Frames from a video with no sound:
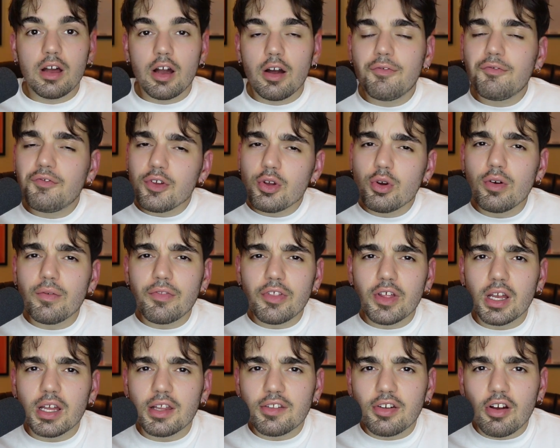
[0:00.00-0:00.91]
A few of
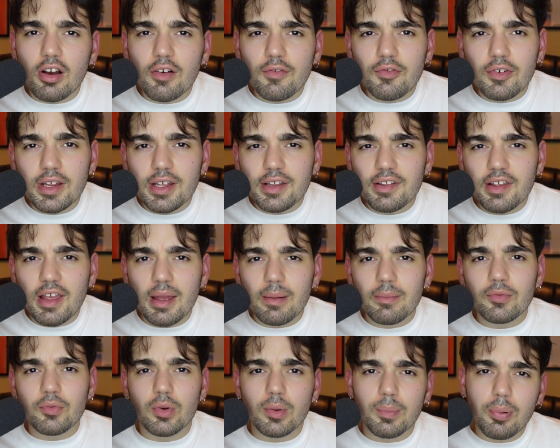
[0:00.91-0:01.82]
the Guitar Freaks
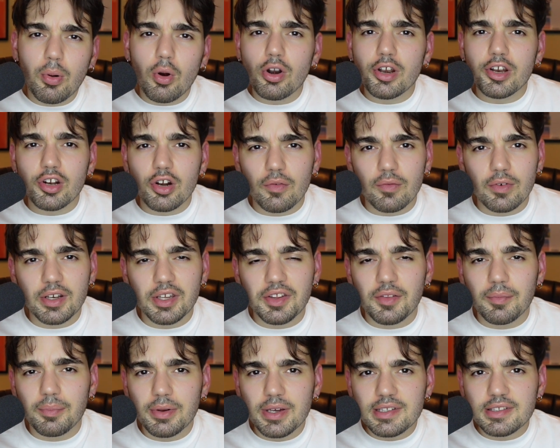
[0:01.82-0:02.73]
games were ported over to
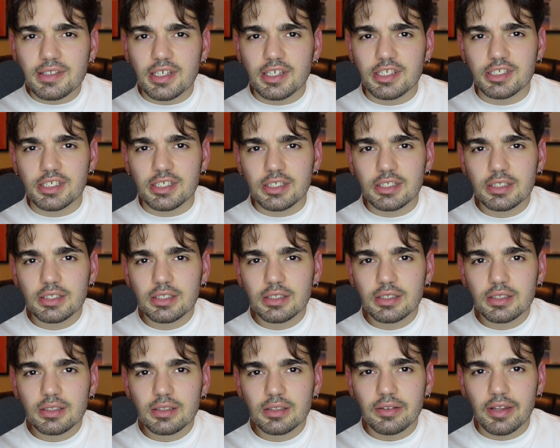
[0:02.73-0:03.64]
the PlayStation,
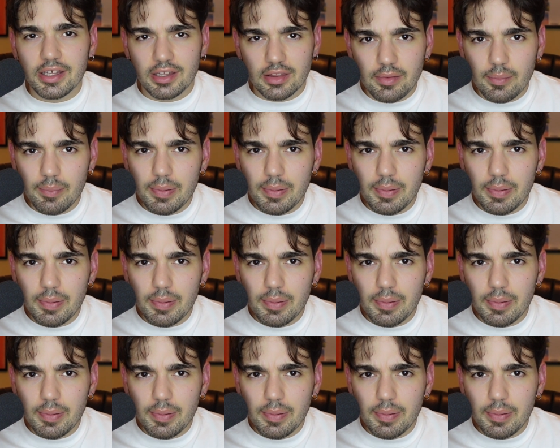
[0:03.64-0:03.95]
like the